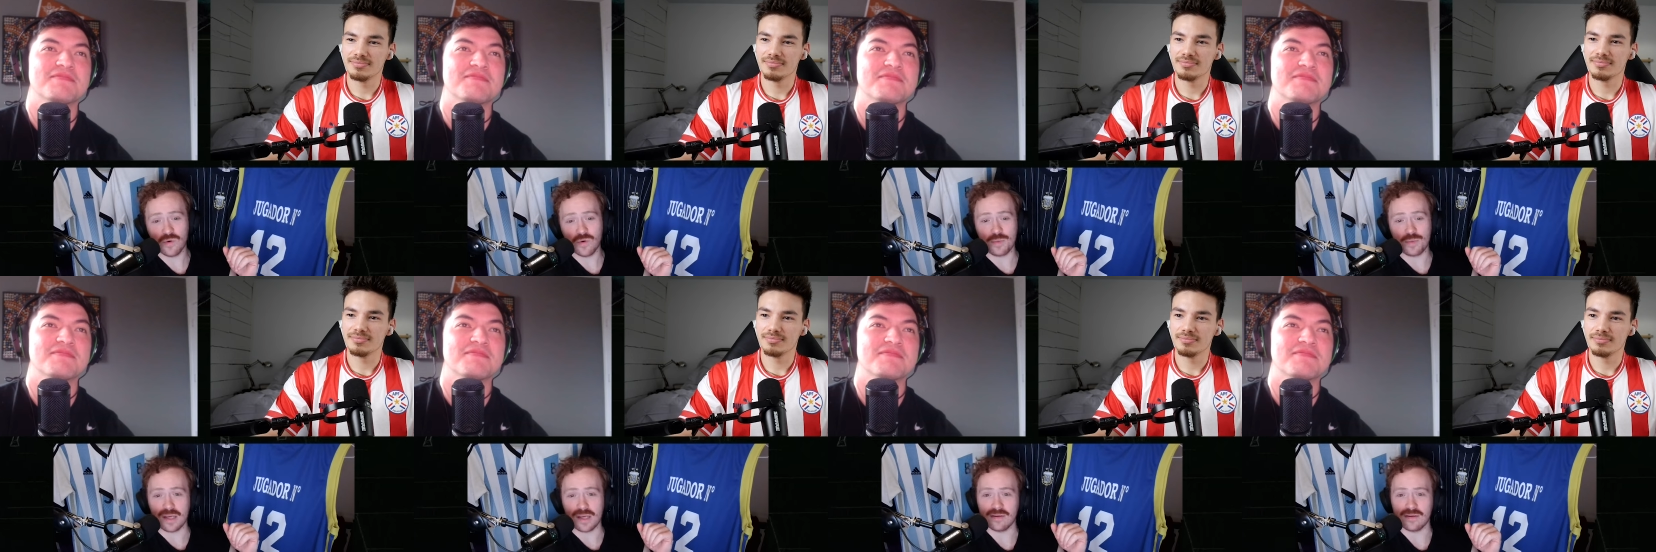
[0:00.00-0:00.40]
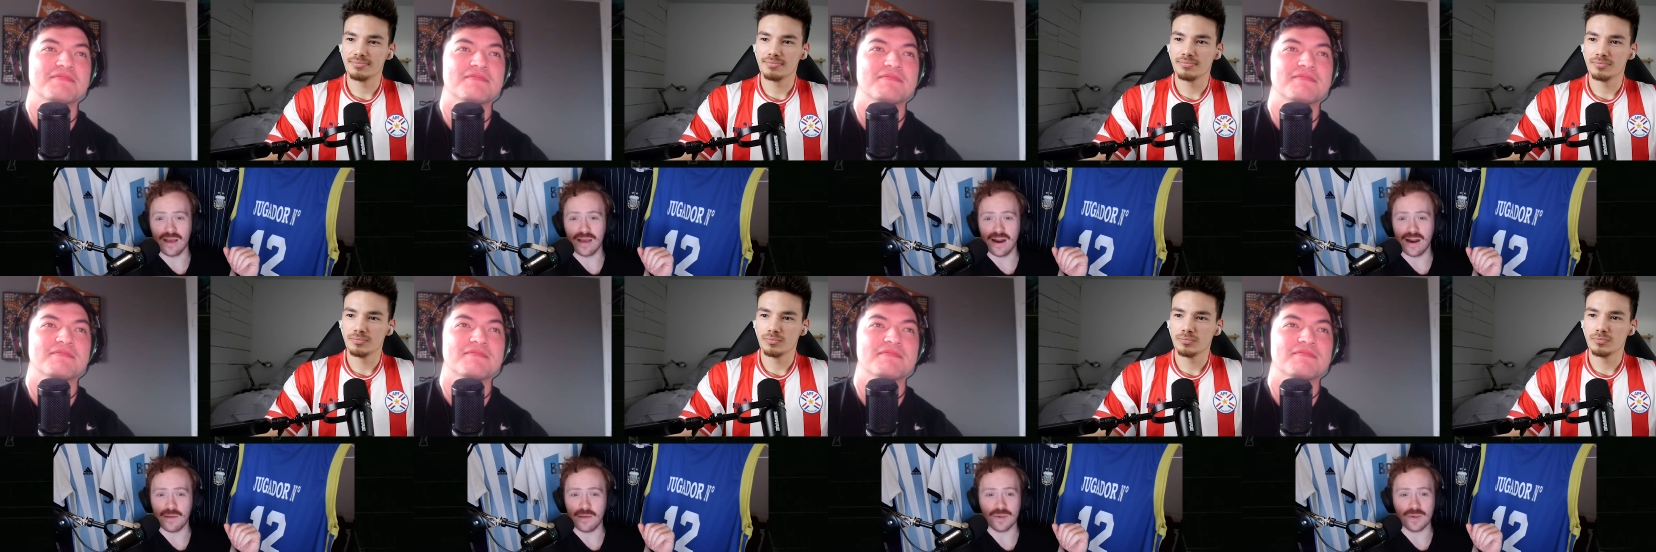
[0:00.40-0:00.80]
Speaker 1: would be,
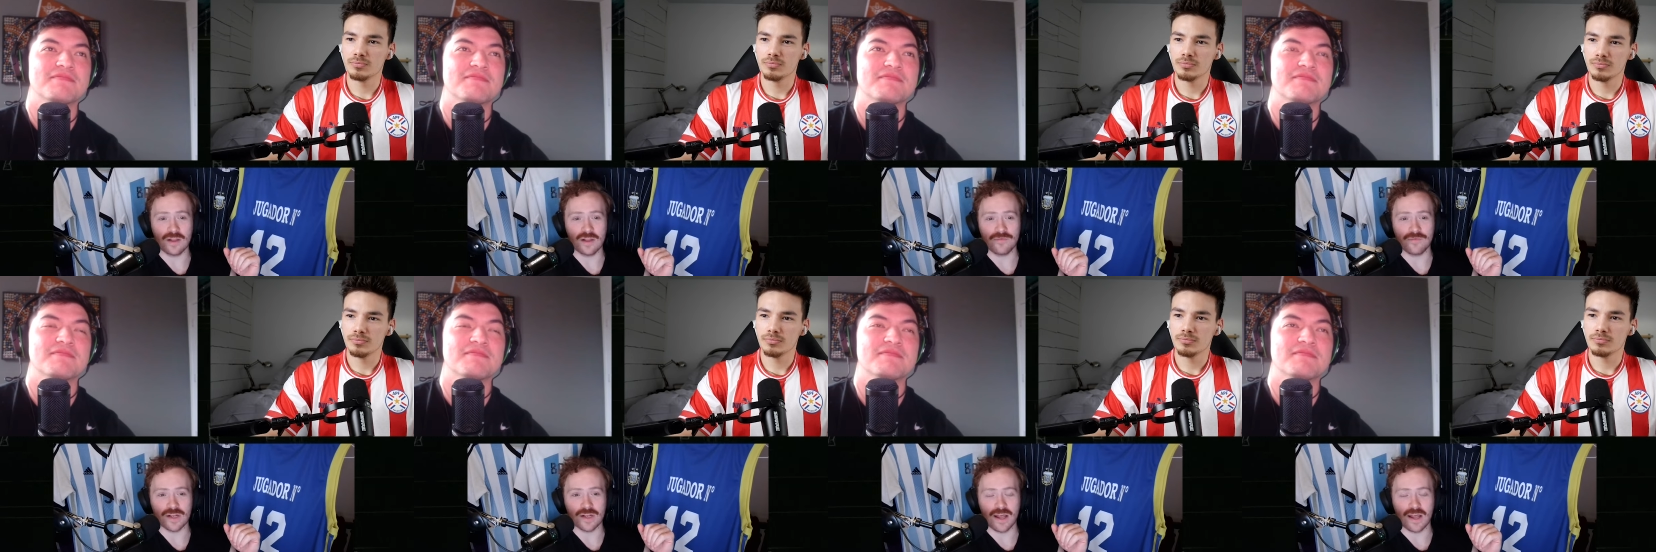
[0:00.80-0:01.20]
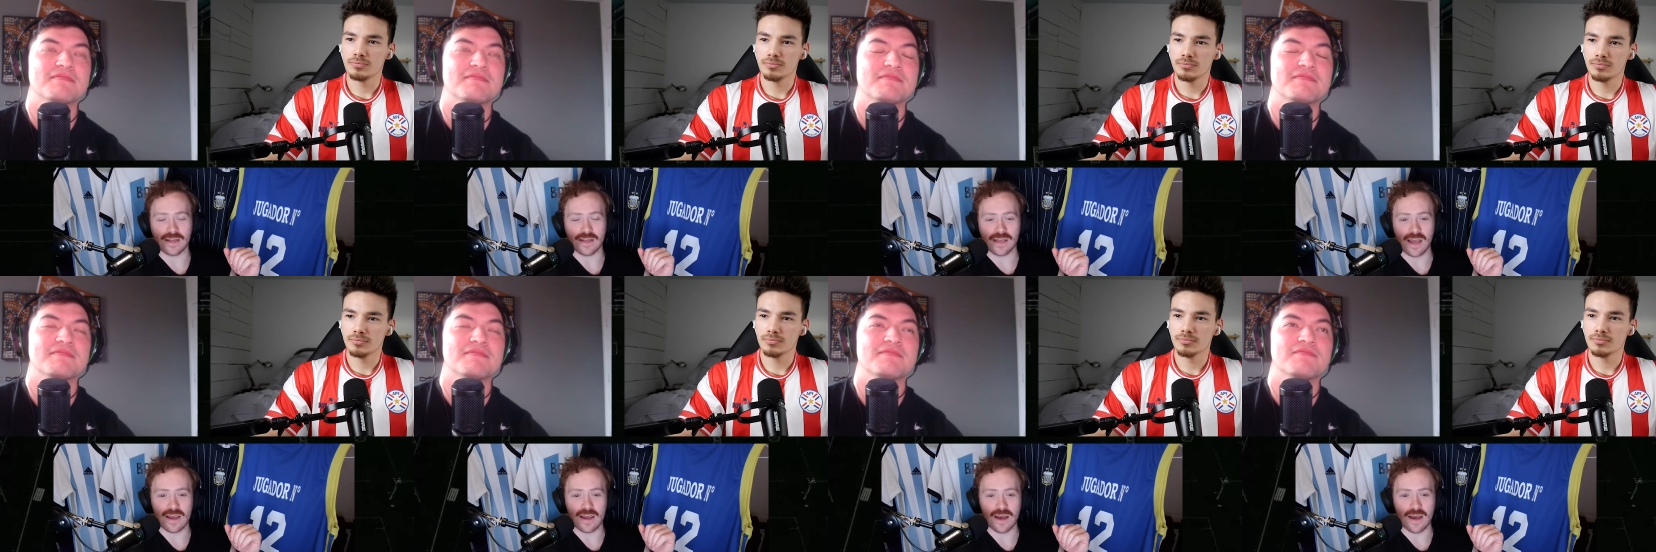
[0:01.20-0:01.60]
and I'd be living
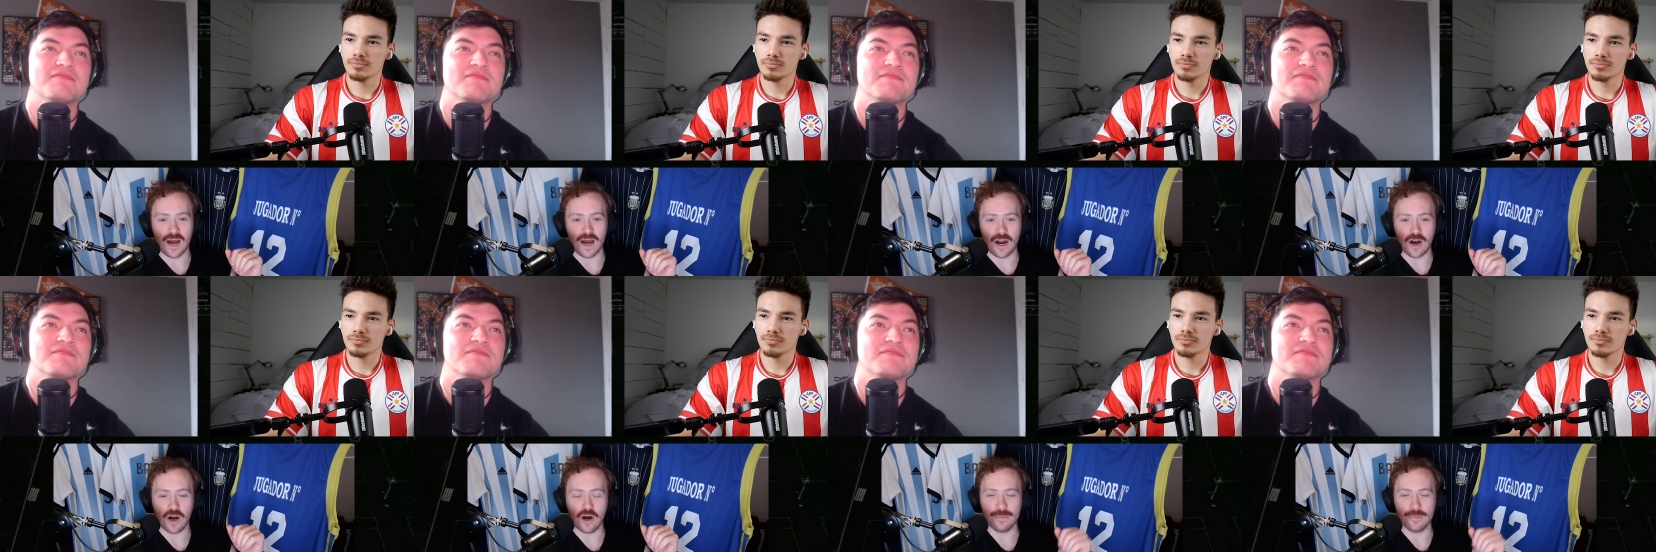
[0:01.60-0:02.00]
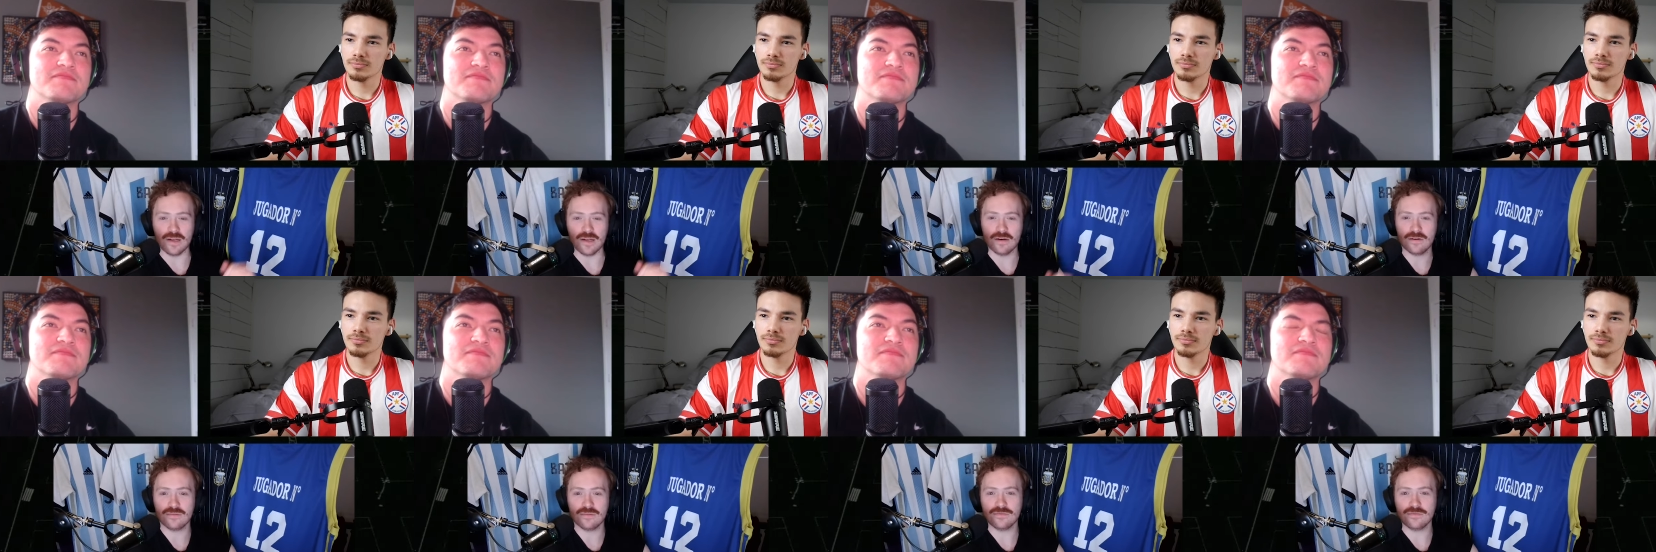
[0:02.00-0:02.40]
like a uh,
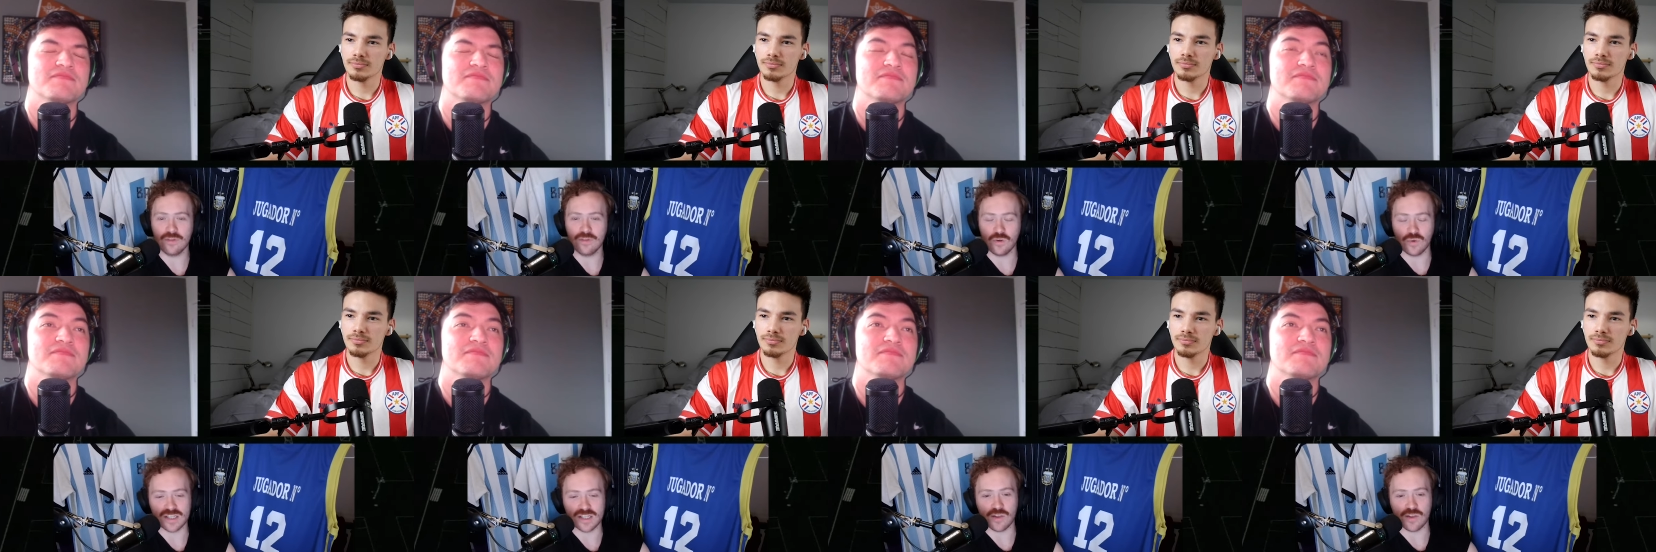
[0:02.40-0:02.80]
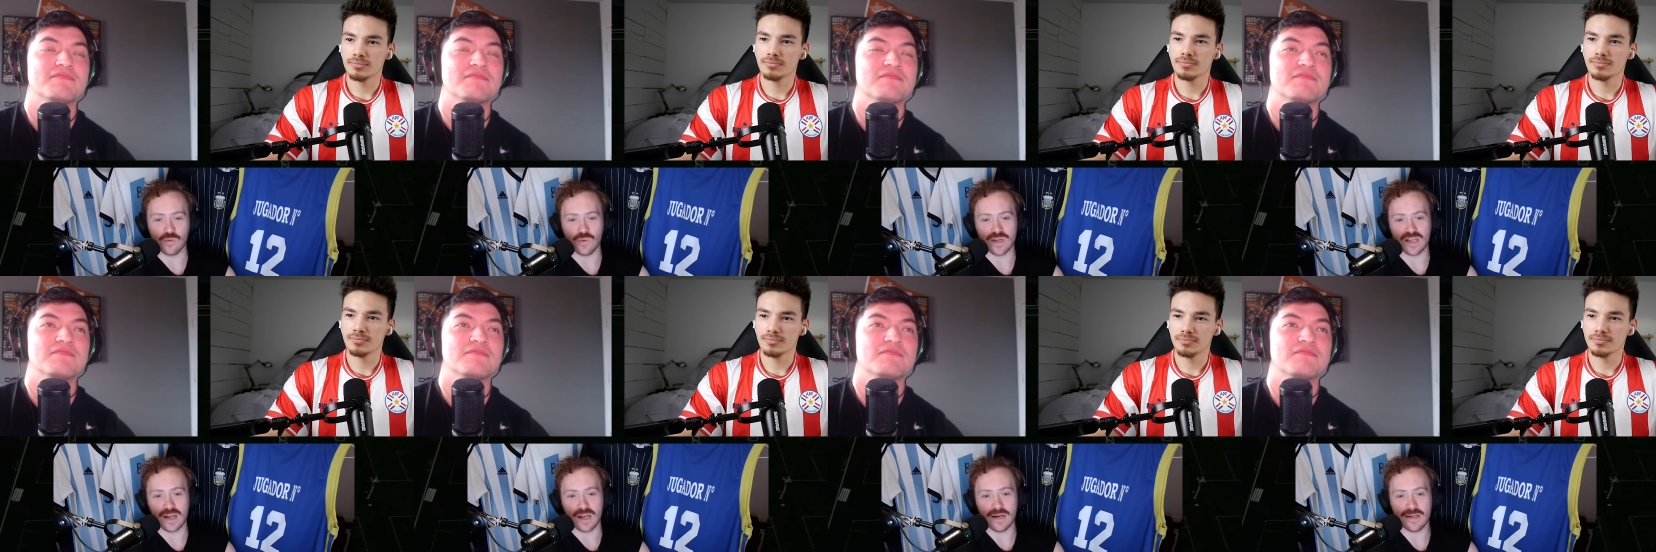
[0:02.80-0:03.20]
hermit for the rest of the
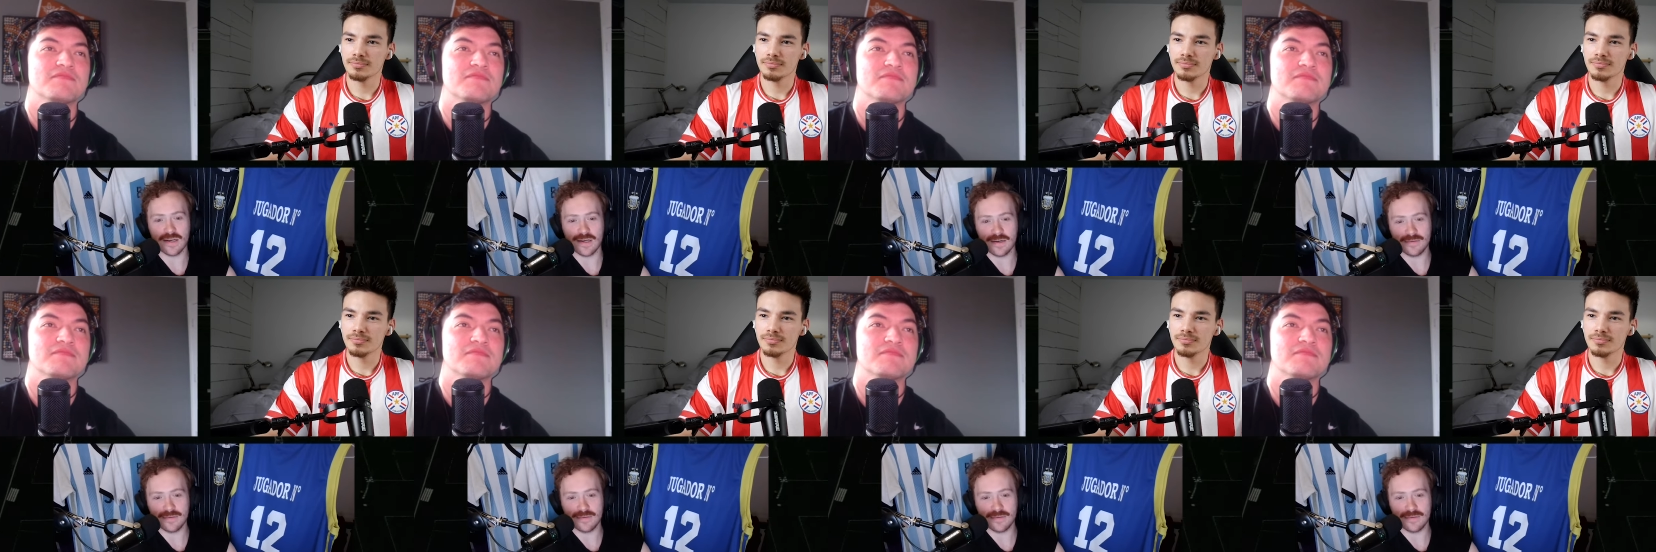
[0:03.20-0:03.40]
weekend,